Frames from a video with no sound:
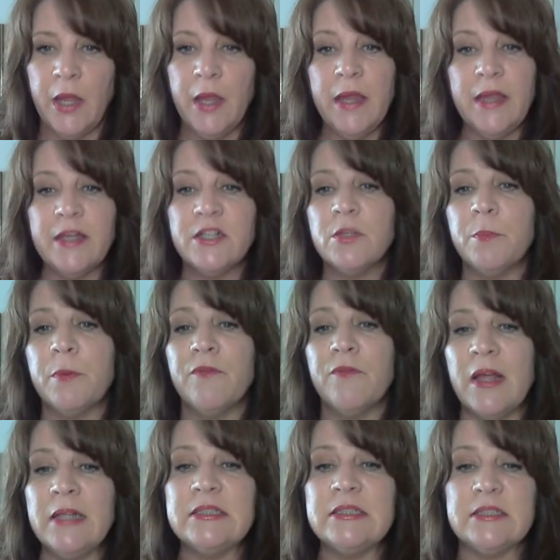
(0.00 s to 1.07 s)
and to
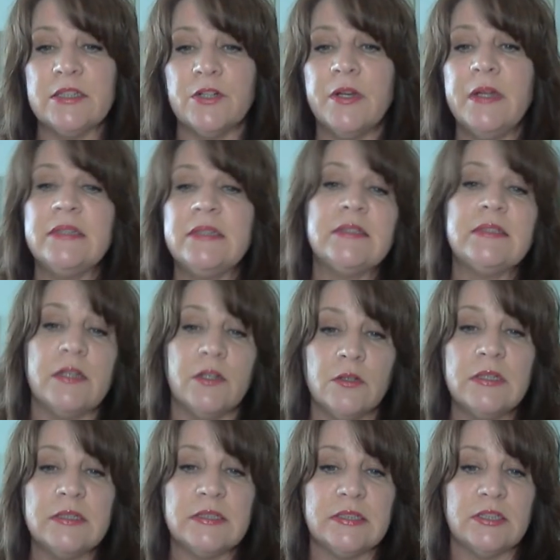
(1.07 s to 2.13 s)
prevent serious
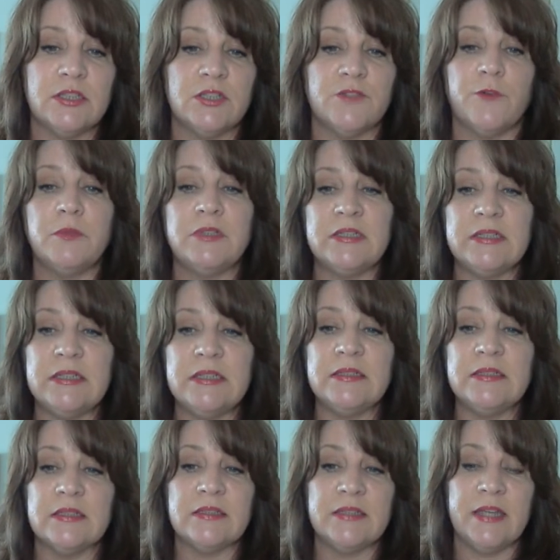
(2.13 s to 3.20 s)
illnesses from diseases
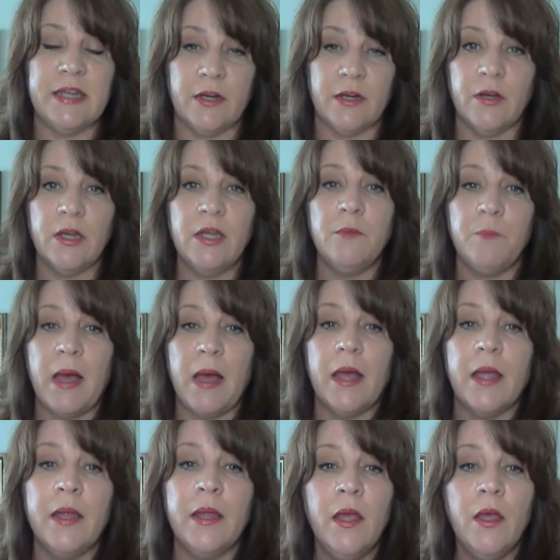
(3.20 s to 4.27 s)
carried
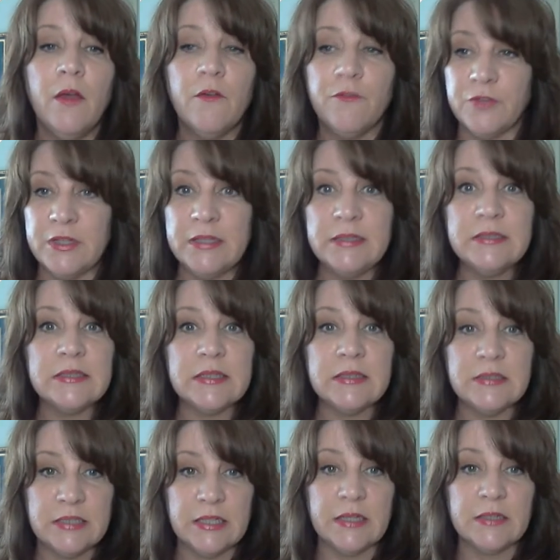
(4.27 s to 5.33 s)
by fleas and
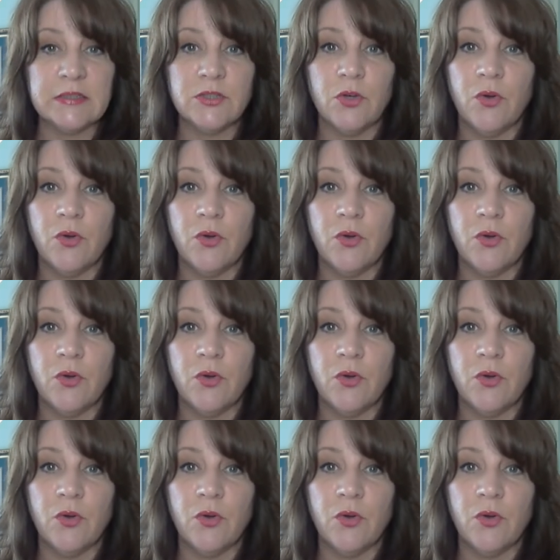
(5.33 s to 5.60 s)
ticks.